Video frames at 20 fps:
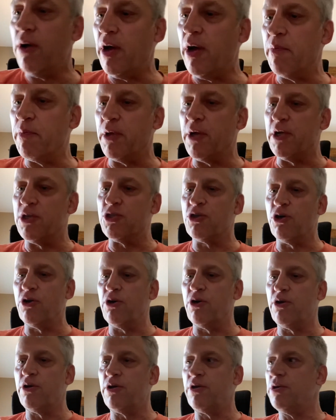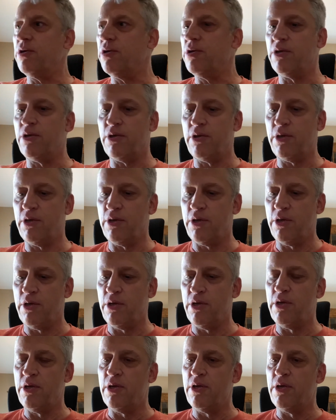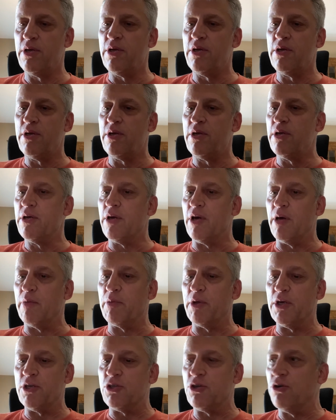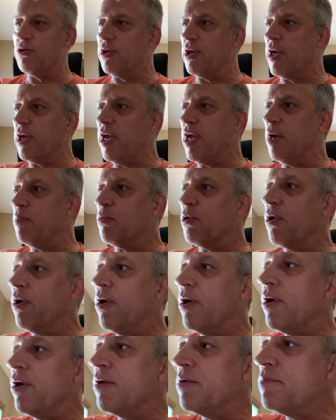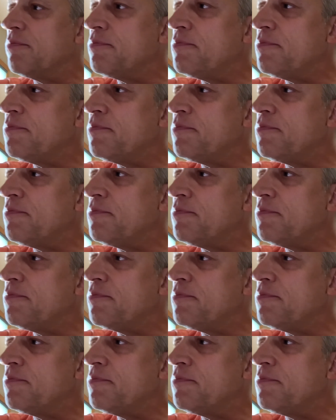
I'm going to turn the camera on.